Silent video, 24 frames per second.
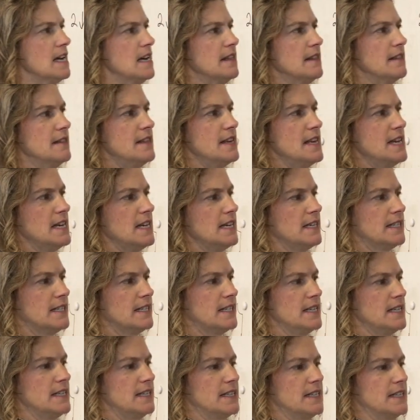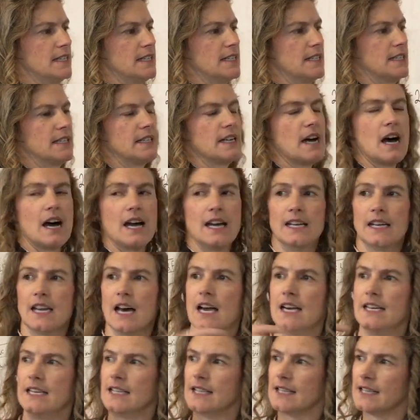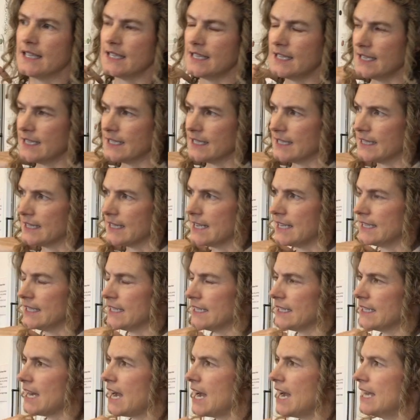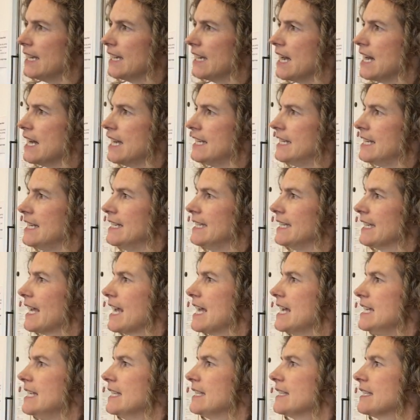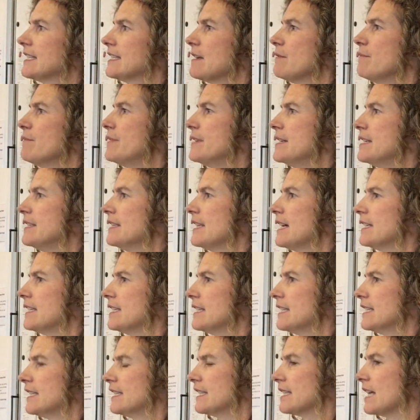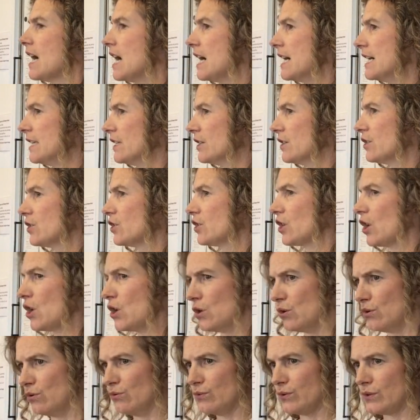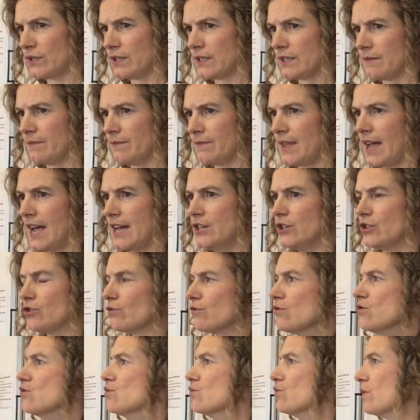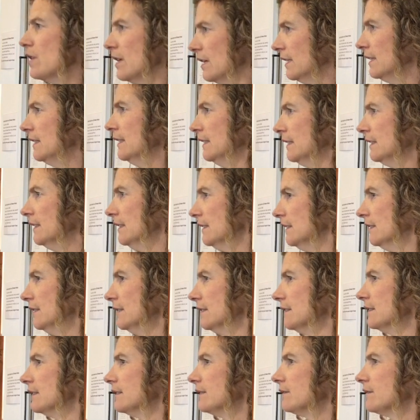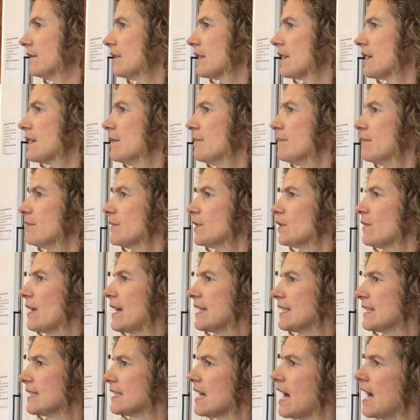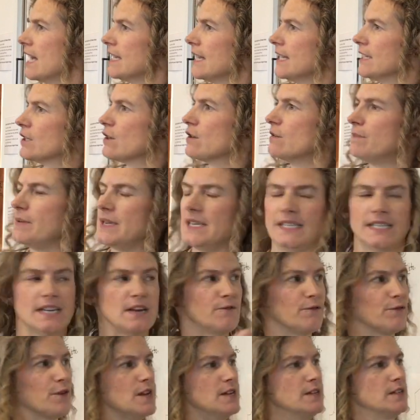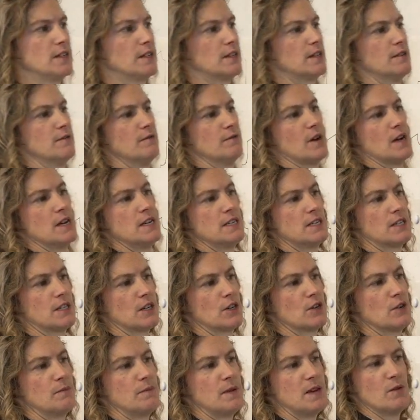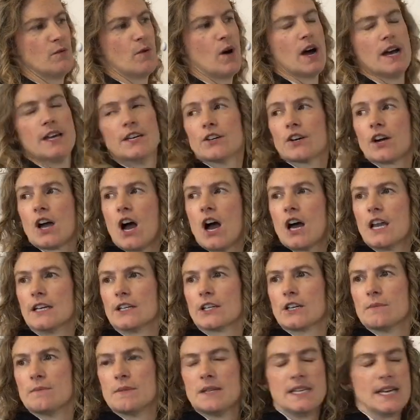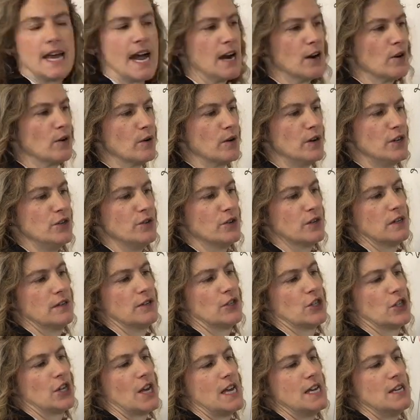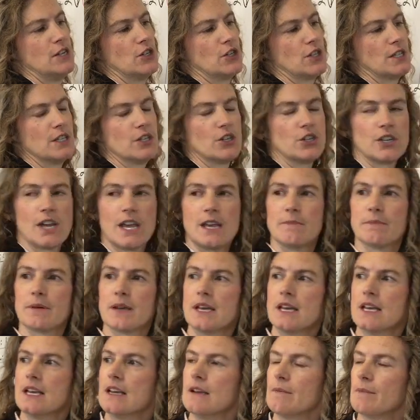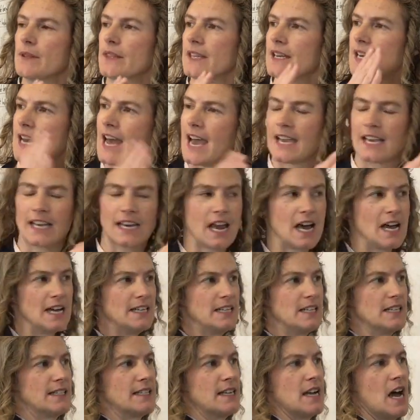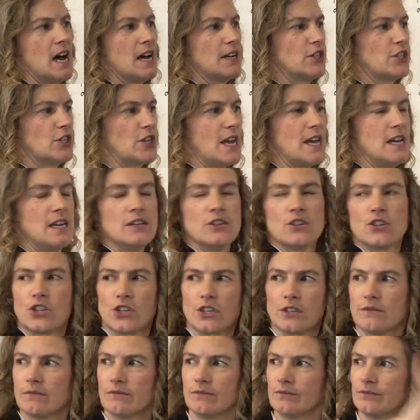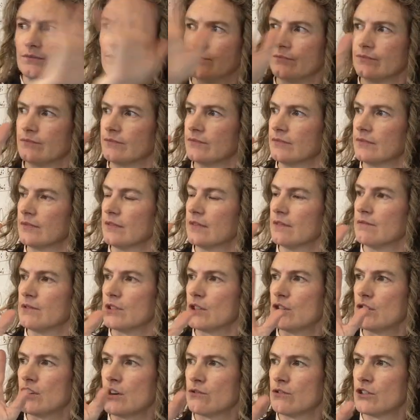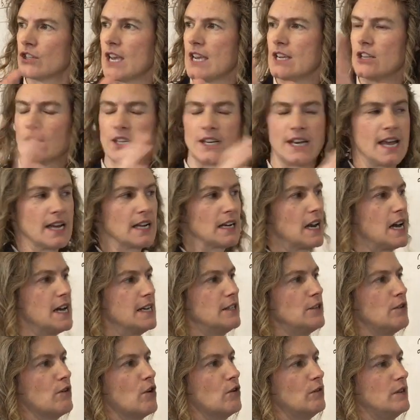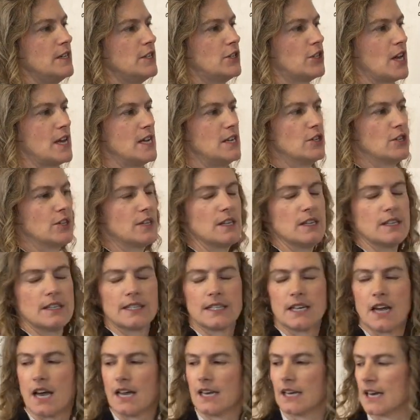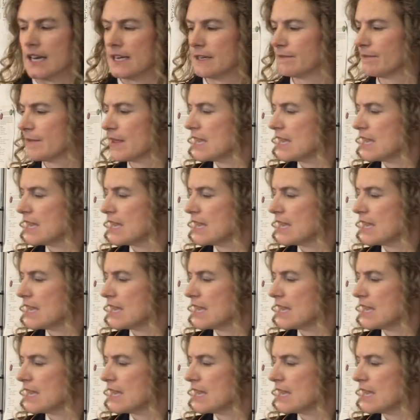This is the style line. It's the style line indicates something that the designer chose and drew. So that style line could be different, right? It could be a wider collar, it could be narrower, you could have changed the shape. But the neckline does not change. So you don't change the neckline, you only change the style line.